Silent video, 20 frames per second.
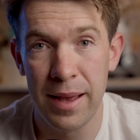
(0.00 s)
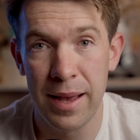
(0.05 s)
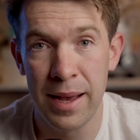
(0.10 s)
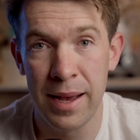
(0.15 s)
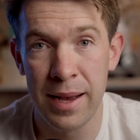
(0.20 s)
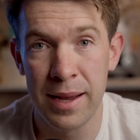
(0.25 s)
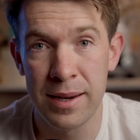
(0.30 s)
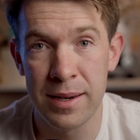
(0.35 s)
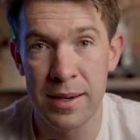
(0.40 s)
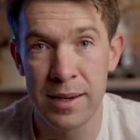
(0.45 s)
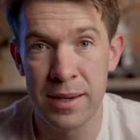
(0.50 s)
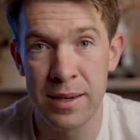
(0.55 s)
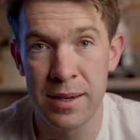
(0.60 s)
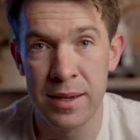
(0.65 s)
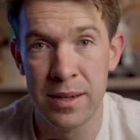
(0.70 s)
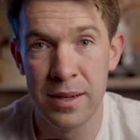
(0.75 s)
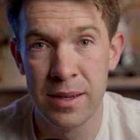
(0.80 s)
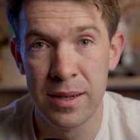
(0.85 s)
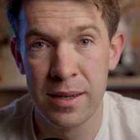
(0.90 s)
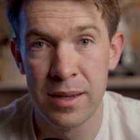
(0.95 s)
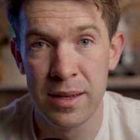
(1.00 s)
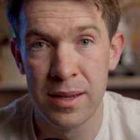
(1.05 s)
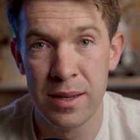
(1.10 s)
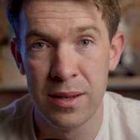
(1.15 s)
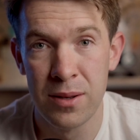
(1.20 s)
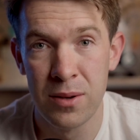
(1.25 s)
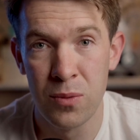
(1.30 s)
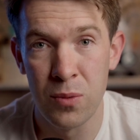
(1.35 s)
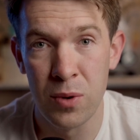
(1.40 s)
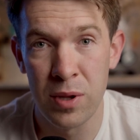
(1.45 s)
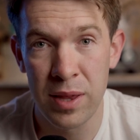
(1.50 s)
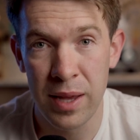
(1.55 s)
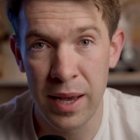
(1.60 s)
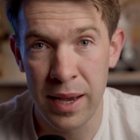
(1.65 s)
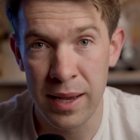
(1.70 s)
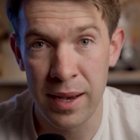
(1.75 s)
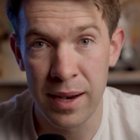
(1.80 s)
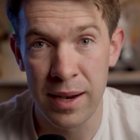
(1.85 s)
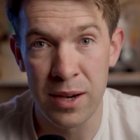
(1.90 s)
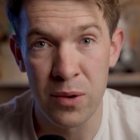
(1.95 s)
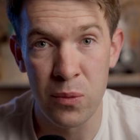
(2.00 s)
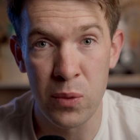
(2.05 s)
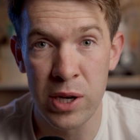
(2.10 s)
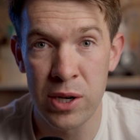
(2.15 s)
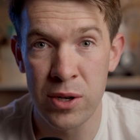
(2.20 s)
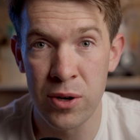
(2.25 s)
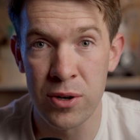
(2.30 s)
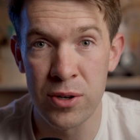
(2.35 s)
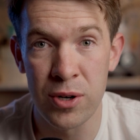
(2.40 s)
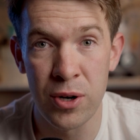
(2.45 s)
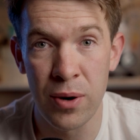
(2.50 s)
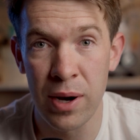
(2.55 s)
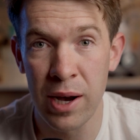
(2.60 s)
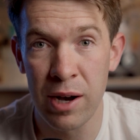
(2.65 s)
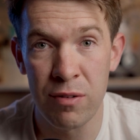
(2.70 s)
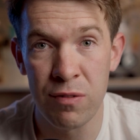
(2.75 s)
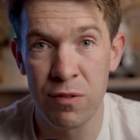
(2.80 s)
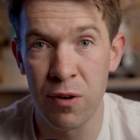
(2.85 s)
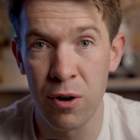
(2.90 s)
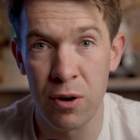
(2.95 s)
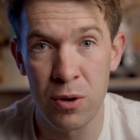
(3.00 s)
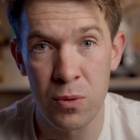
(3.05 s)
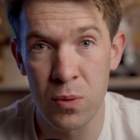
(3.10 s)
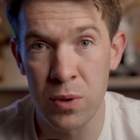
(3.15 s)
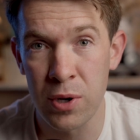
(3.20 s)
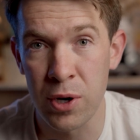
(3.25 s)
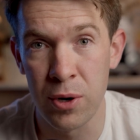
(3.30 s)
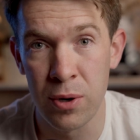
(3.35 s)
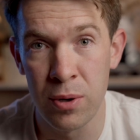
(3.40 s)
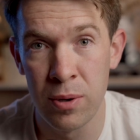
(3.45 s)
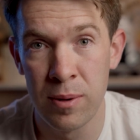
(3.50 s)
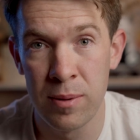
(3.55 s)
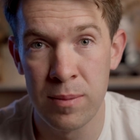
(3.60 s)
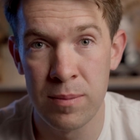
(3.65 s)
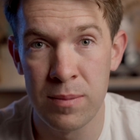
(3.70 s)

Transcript: And with AI, we don't know how far it will go.